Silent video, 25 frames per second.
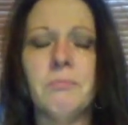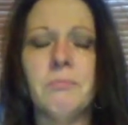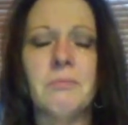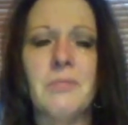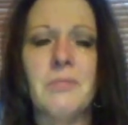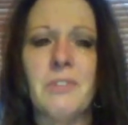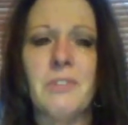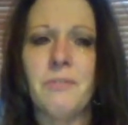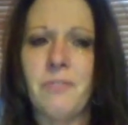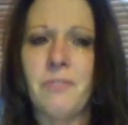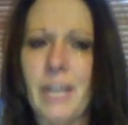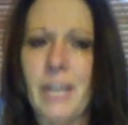
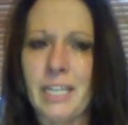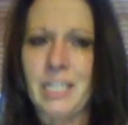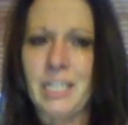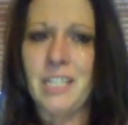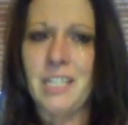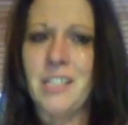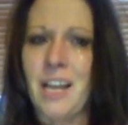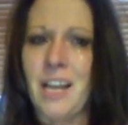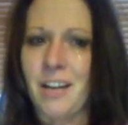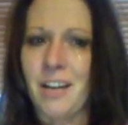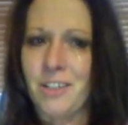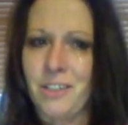Find a
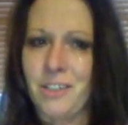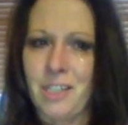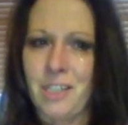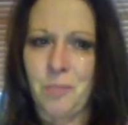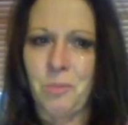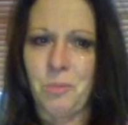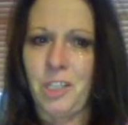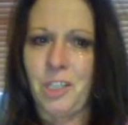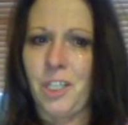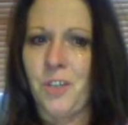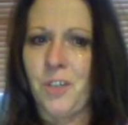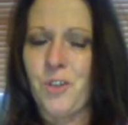doctor that
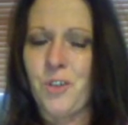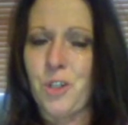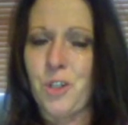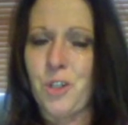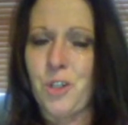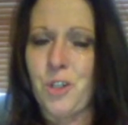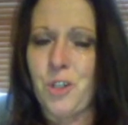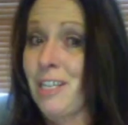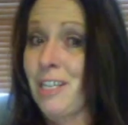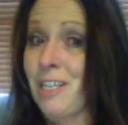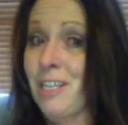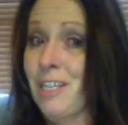believes you
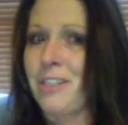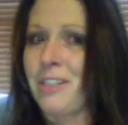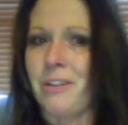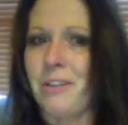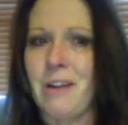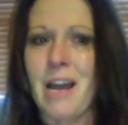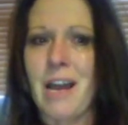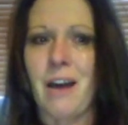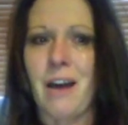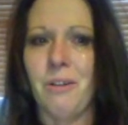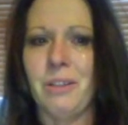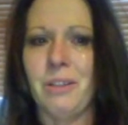because they're
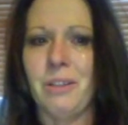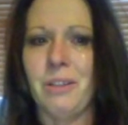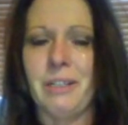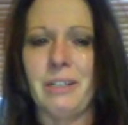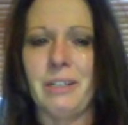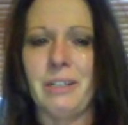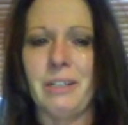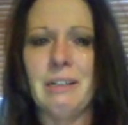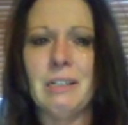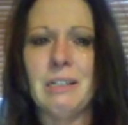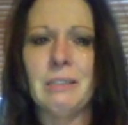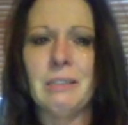out there.
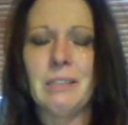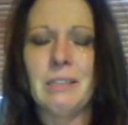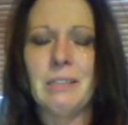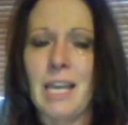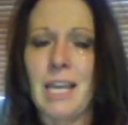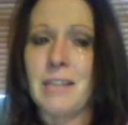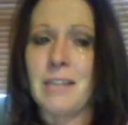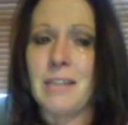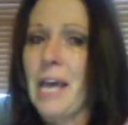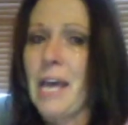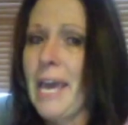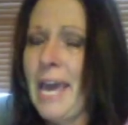Because
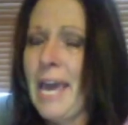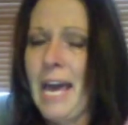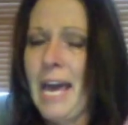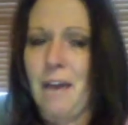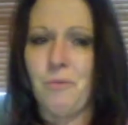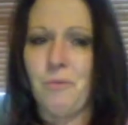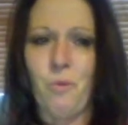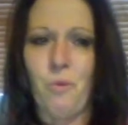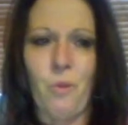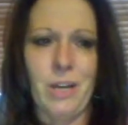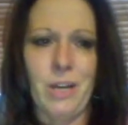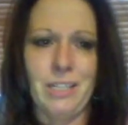I have
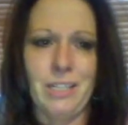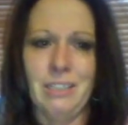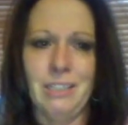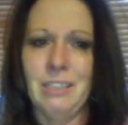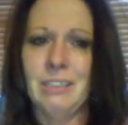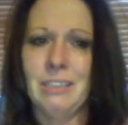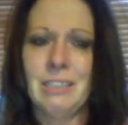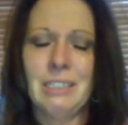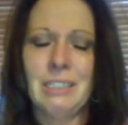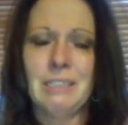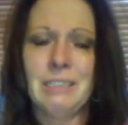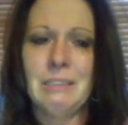one.
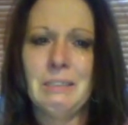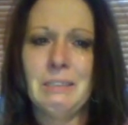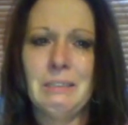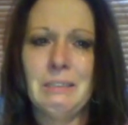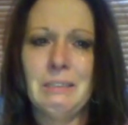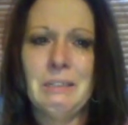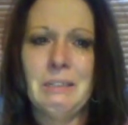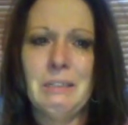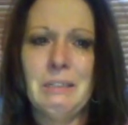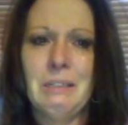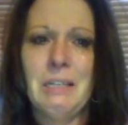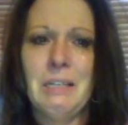
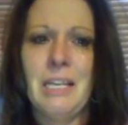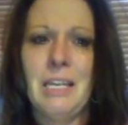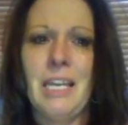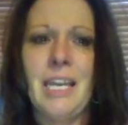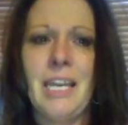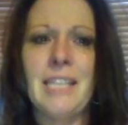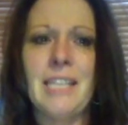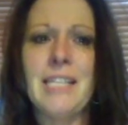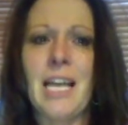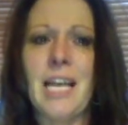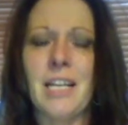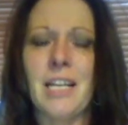He's
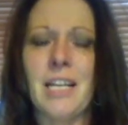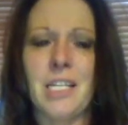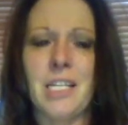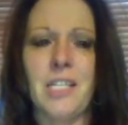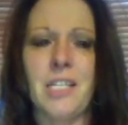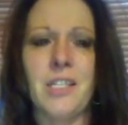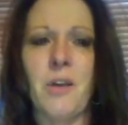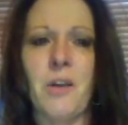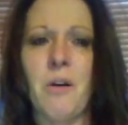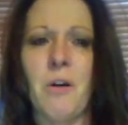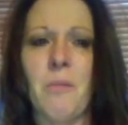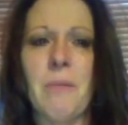actually so
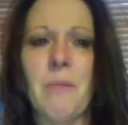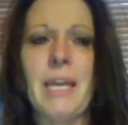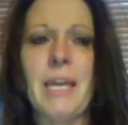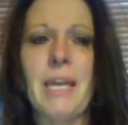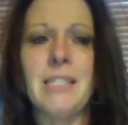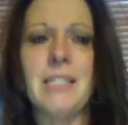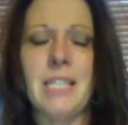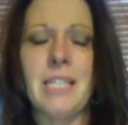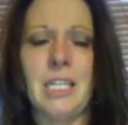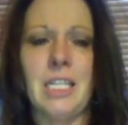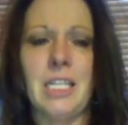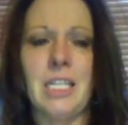
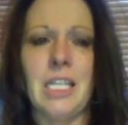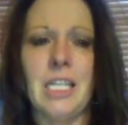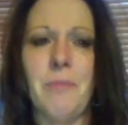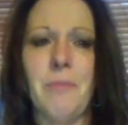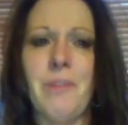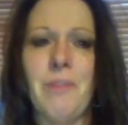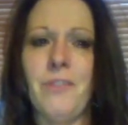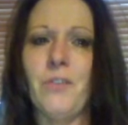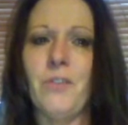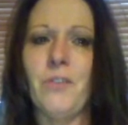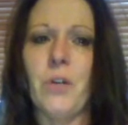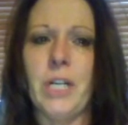amazing that
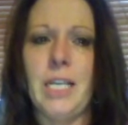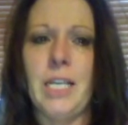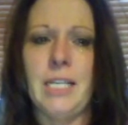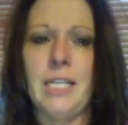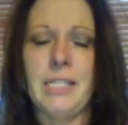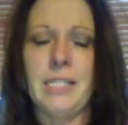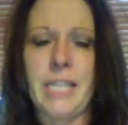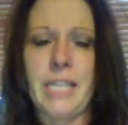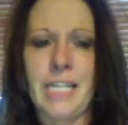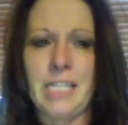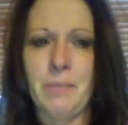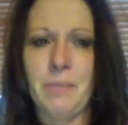before he
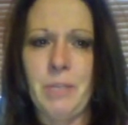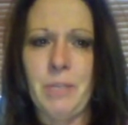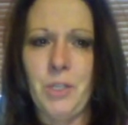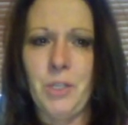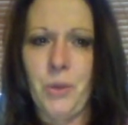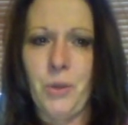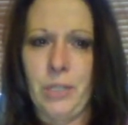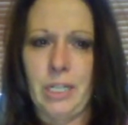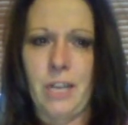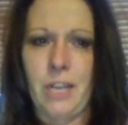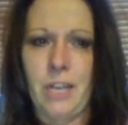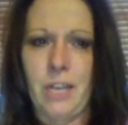sends me to
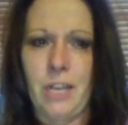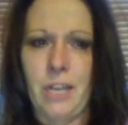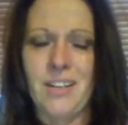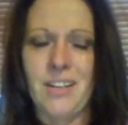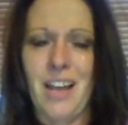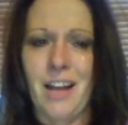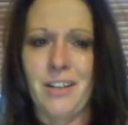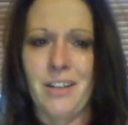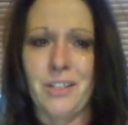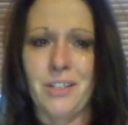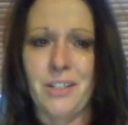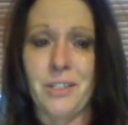another
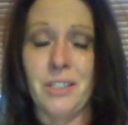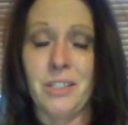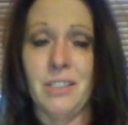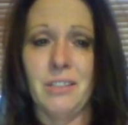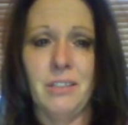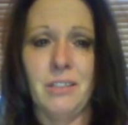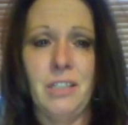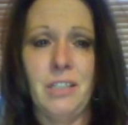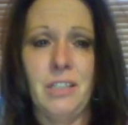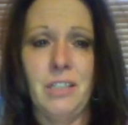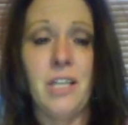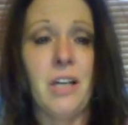doctor,
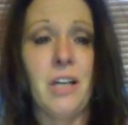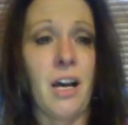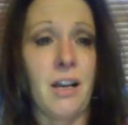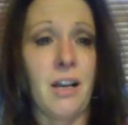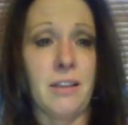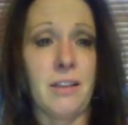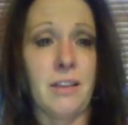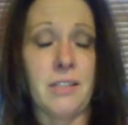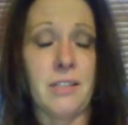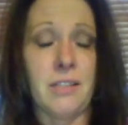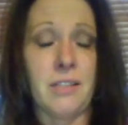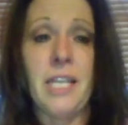he calls and
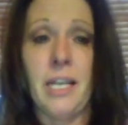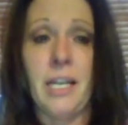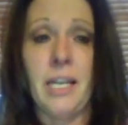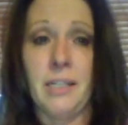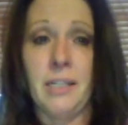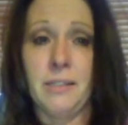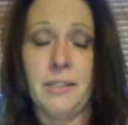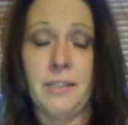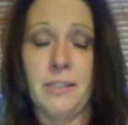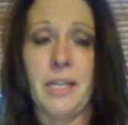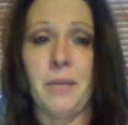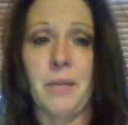tells
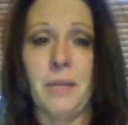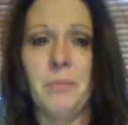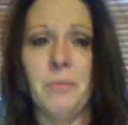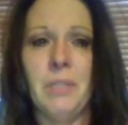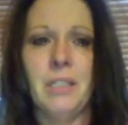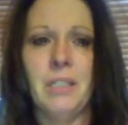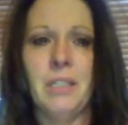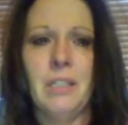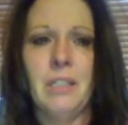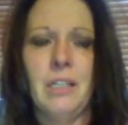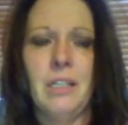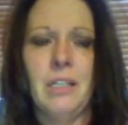them.
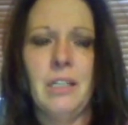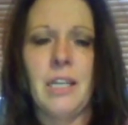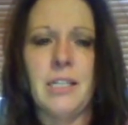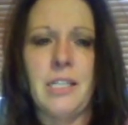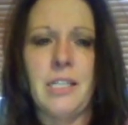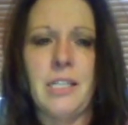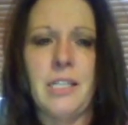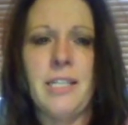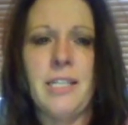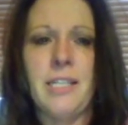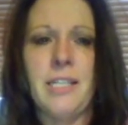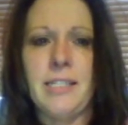Because he
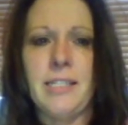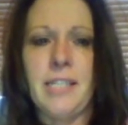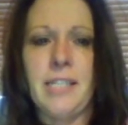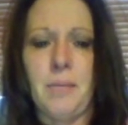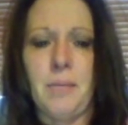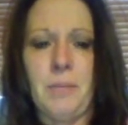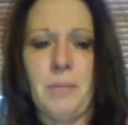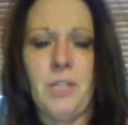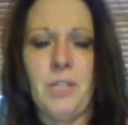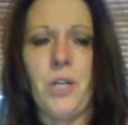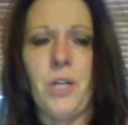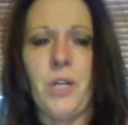did send me
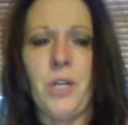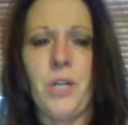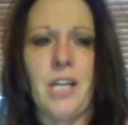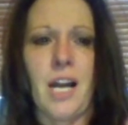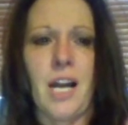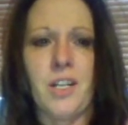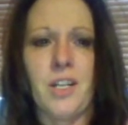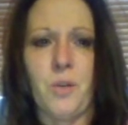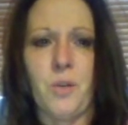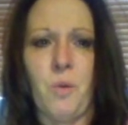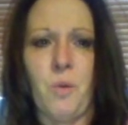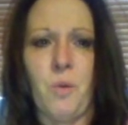to a doctor
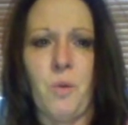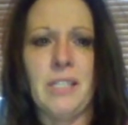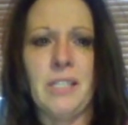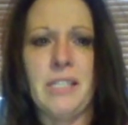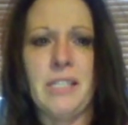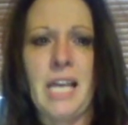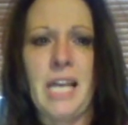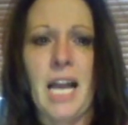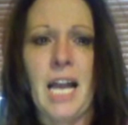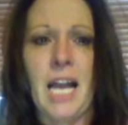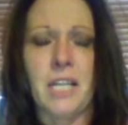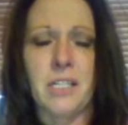once that
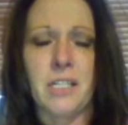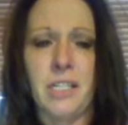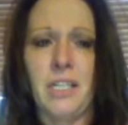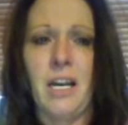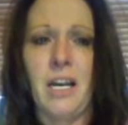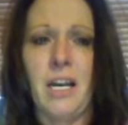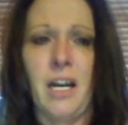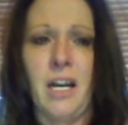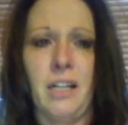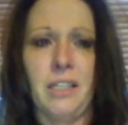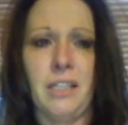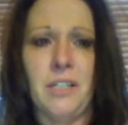actually called
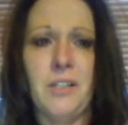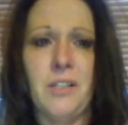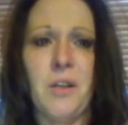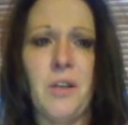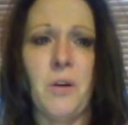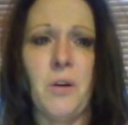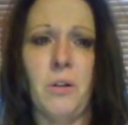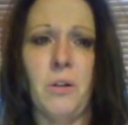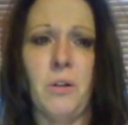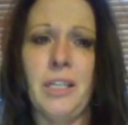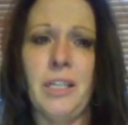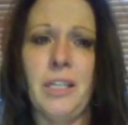and told
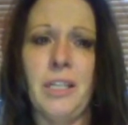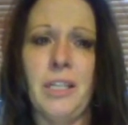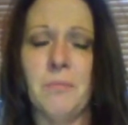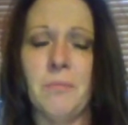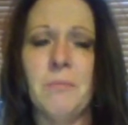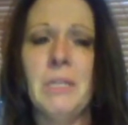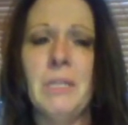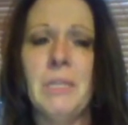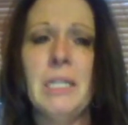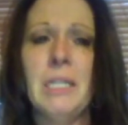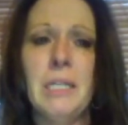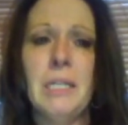him
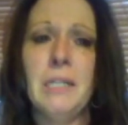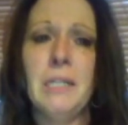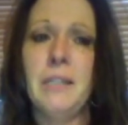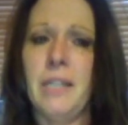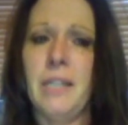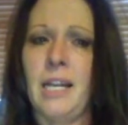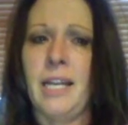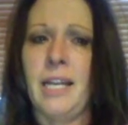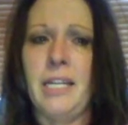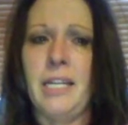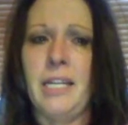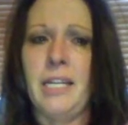that I
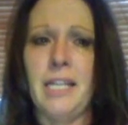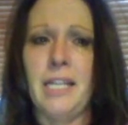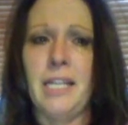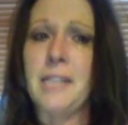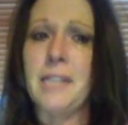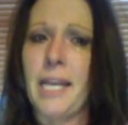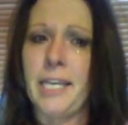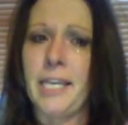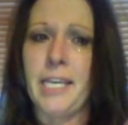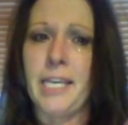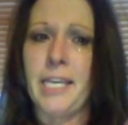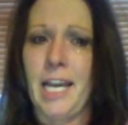needed
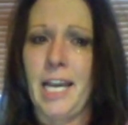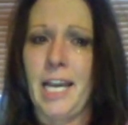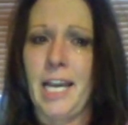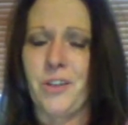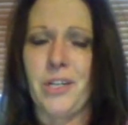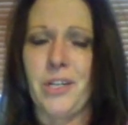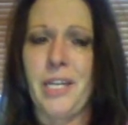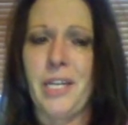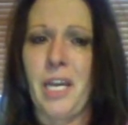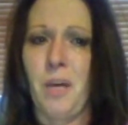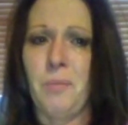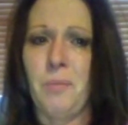psychiatric
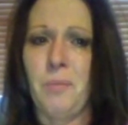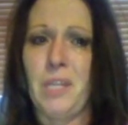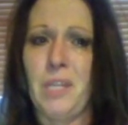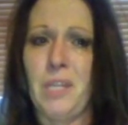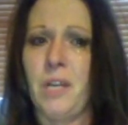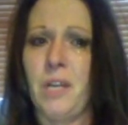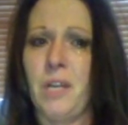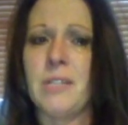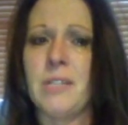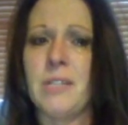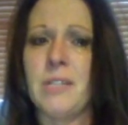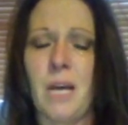help, that there was
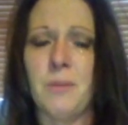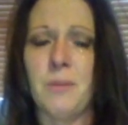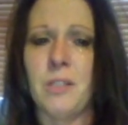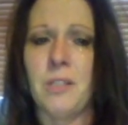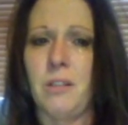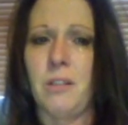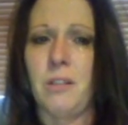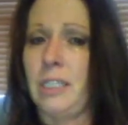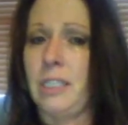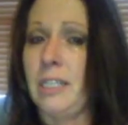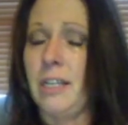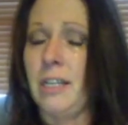absolutely
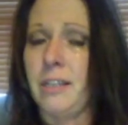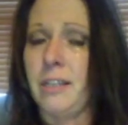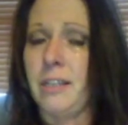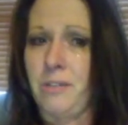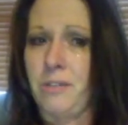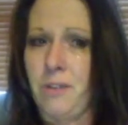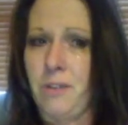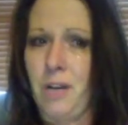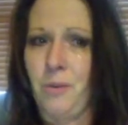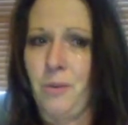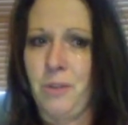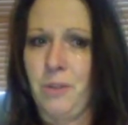nothing wrong
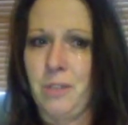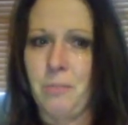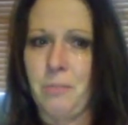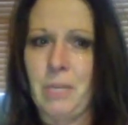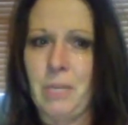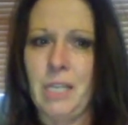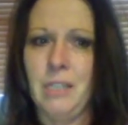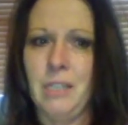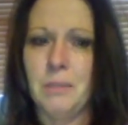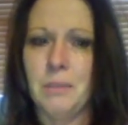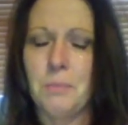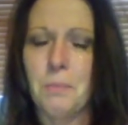with me.
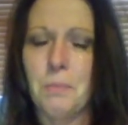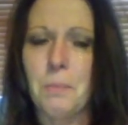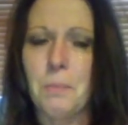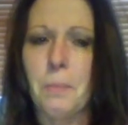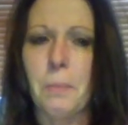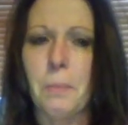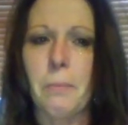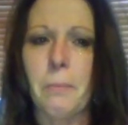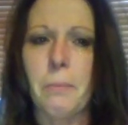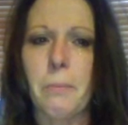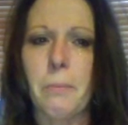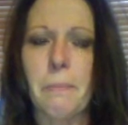
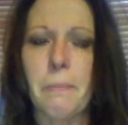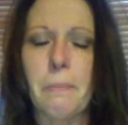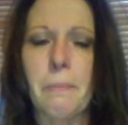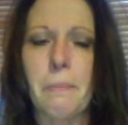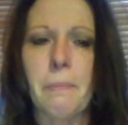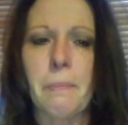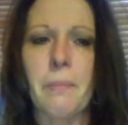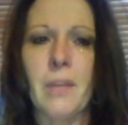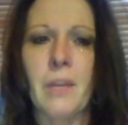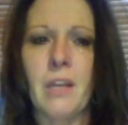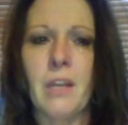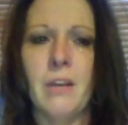
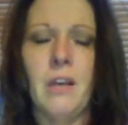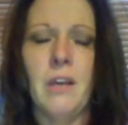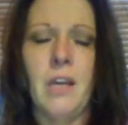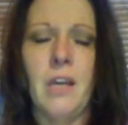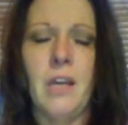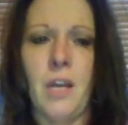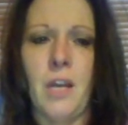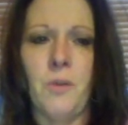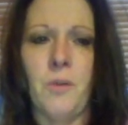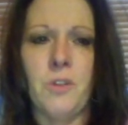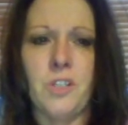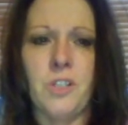And it
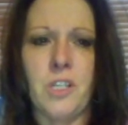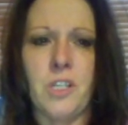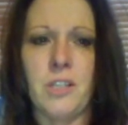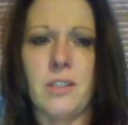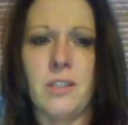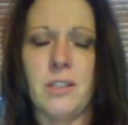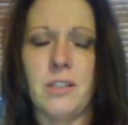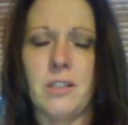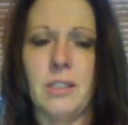was just